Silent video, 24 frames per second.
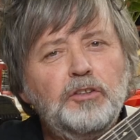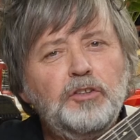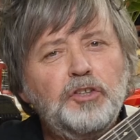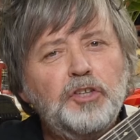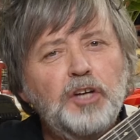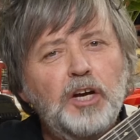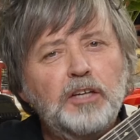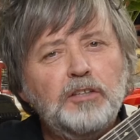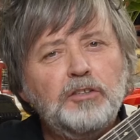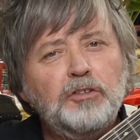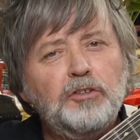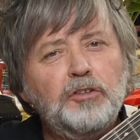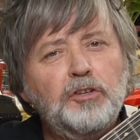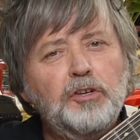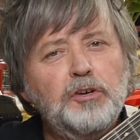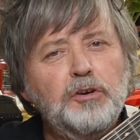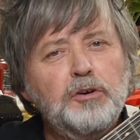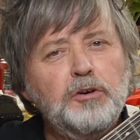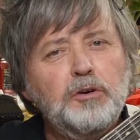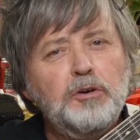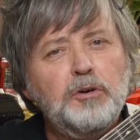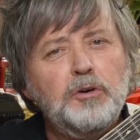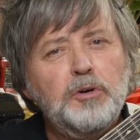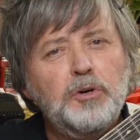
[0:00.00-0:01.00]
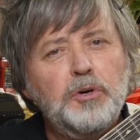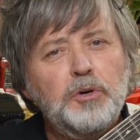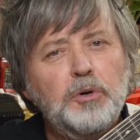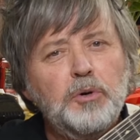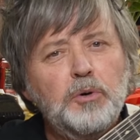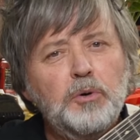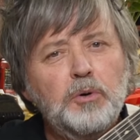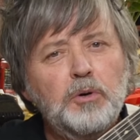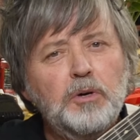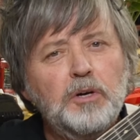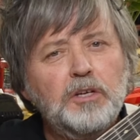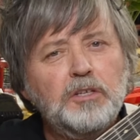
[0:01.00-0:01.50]
just
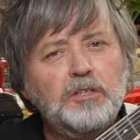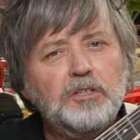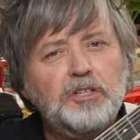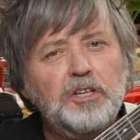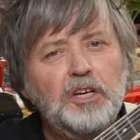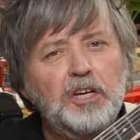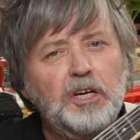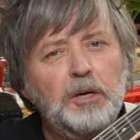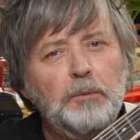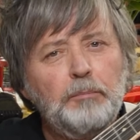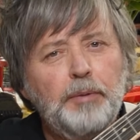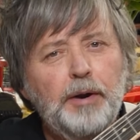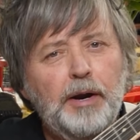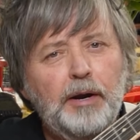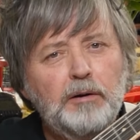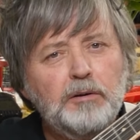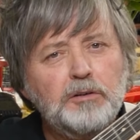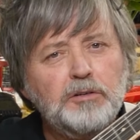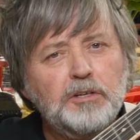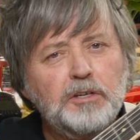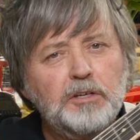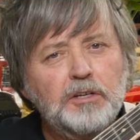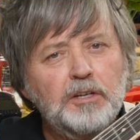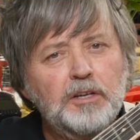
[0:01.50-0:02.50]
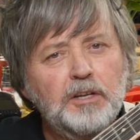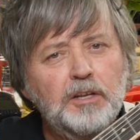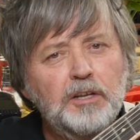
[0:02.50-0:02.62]
to see a comparison.